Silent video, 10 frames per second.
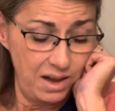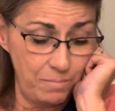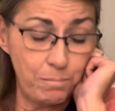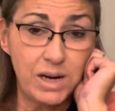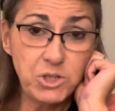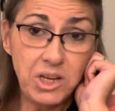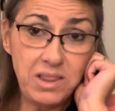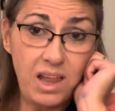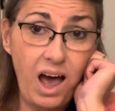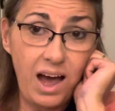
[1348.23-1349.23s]
Martial
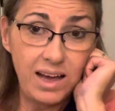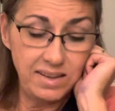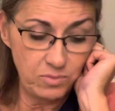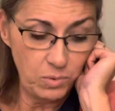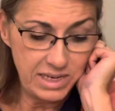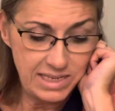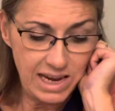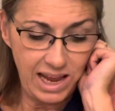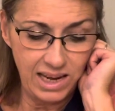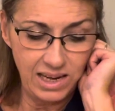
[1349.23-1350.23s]
law is
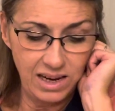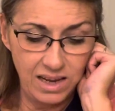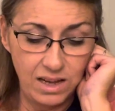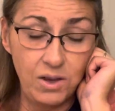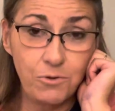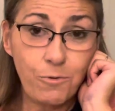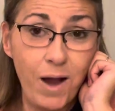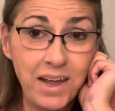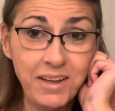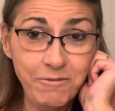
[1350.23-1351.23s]
110.
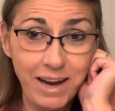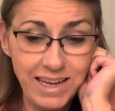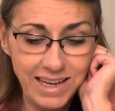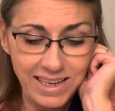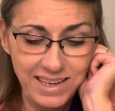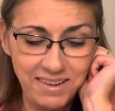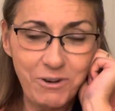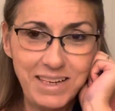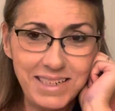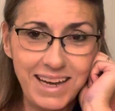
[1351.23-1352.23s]
Ronald Reagan is
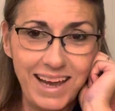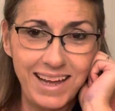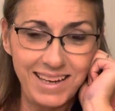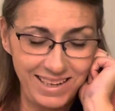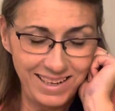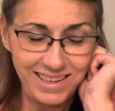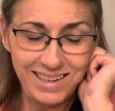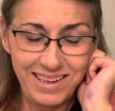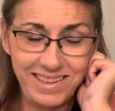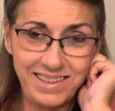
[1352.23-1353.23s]
110.
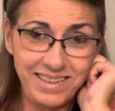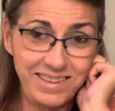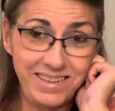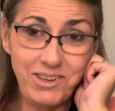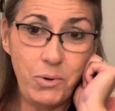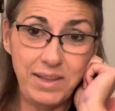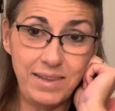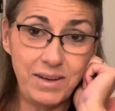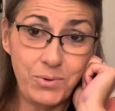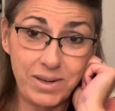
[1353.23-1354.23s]
And I
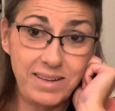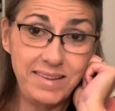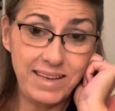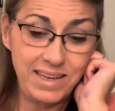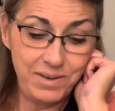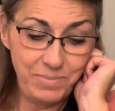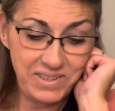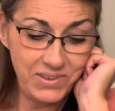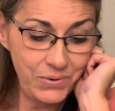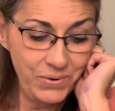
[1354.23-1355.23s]
think we're going to see him
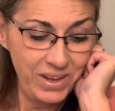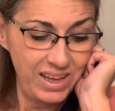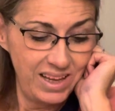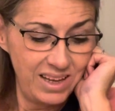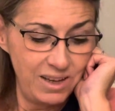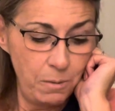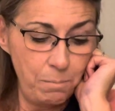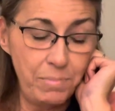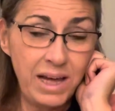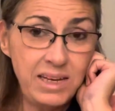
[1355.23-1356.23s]
too.
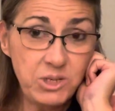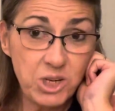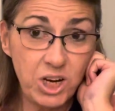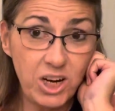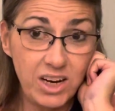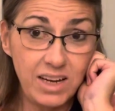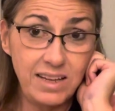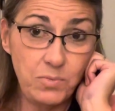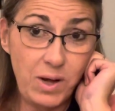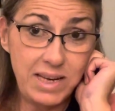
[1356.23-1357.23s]
Punisher
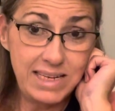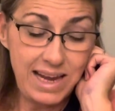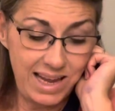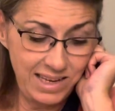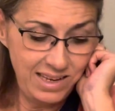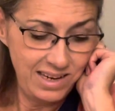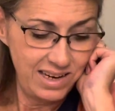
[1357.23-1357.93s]
is 110.